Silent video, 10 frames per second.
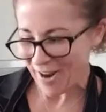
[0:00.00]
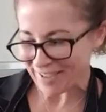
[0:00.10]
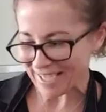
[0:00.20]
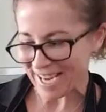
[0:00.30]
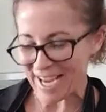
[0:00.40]

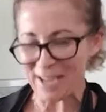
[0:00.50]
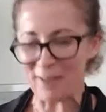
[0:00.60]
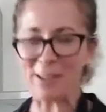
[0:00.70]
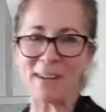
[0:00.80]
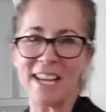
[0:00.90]
Okay, I
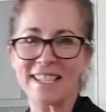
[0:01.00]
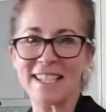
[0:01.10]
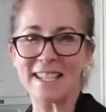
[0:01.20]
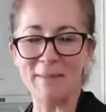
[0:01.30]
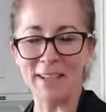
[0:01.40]
wish we had
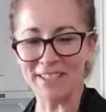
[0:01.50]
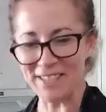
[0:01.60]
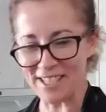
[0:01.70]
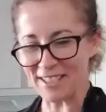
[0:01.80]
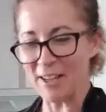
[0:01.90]

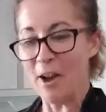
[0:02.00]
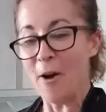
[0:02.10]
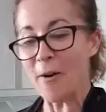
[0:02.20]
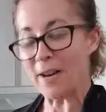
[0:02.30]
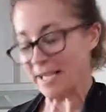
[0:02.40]
smell-o-vision.
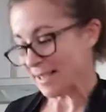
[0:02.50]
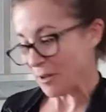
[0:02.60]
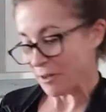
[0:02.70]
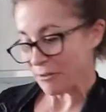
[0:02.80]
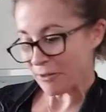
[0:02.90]
All right,
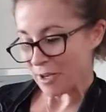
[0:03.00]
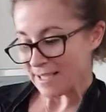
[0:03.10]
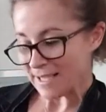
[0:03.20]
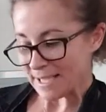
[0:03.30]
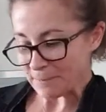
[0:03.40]
so the
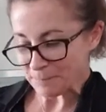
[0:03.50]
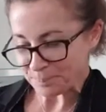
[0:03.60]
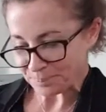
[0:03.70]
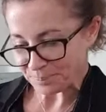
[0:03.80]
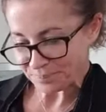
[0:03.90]
first step
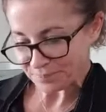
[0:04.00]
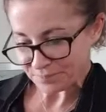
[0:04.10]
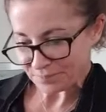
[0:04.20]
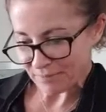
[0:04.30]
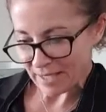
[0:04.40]

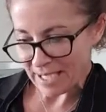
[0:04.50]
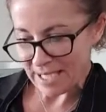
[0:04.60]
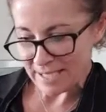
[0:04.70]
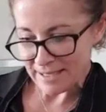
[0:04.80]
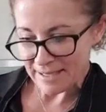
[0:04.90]

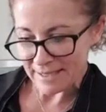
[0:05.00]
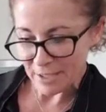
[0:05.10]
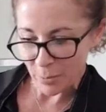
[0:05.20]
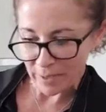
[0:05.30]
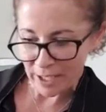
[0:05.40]
is
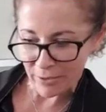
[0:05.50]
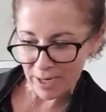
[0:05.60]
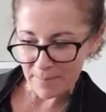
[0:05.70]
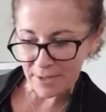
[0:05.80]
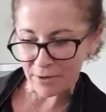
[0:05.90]
20
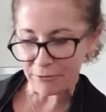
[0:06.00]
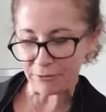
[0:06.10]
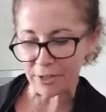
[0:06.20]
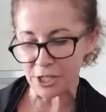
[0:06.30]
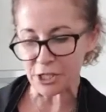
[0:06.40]
grams of
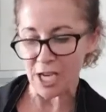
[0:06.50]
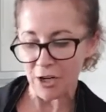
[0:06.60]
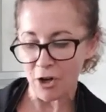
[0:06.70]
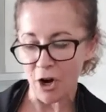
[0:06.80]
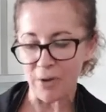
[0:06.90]
fresh
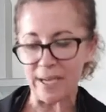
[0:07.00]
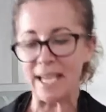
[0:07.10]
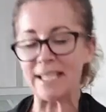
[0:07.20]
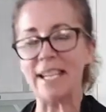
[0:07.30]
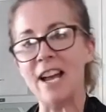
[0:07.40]

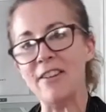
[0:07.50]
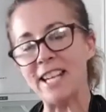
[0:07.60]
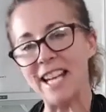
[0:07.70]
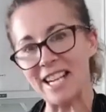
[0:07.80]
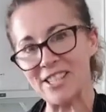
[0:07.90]
coriander. Now,
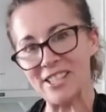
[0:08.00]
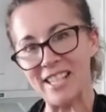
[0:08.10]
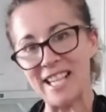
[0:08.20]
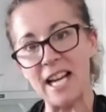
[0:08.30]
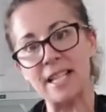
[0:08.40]
it
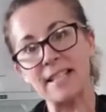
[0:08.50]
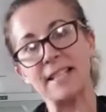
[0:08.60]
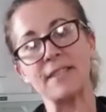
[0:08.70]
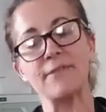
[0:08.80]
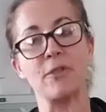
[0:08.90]
actually
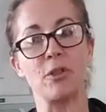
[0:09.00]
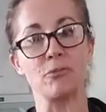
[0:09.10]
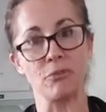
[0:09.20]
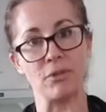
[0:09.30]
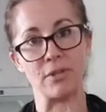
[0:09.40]
asks for the
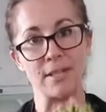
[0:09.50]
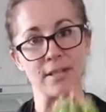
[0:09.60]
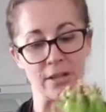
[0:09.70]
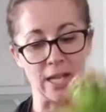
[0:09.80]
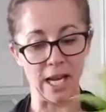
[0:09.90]
roots,
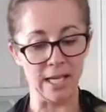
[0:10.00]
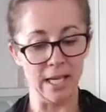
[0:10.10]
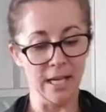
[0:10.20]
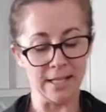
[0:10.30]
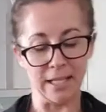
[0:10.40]
okay?
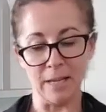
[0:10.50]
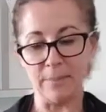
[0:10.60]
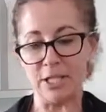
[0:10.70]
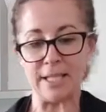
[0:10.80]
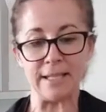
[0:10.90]
So let
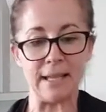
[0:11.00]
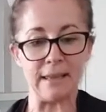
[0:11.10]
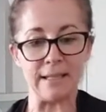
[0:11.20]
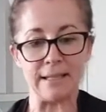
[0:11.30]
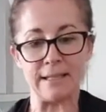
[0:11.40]
me just set
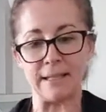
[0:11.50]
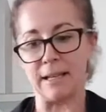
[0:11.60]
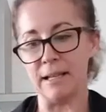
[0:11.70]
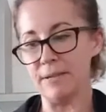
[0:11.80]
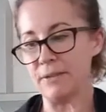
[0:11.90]
this
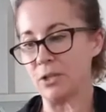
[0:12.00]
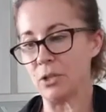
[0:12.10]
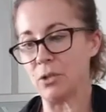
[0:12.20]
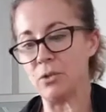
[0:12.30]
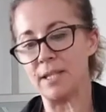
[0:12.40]
aside for
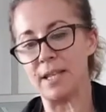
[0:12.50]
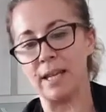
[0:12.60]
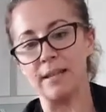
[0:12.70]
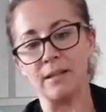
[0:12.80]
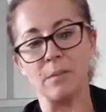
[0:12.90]
2
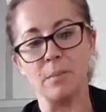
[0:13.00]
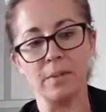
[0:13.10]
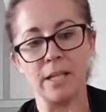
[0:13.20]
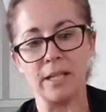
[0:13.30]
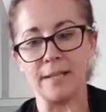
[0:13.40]
seconds and I'll
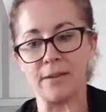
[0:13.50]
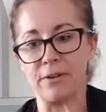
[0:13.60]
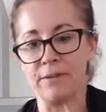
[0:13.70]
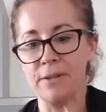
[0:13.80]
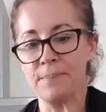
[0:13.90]
bring this
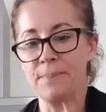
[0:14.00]
over.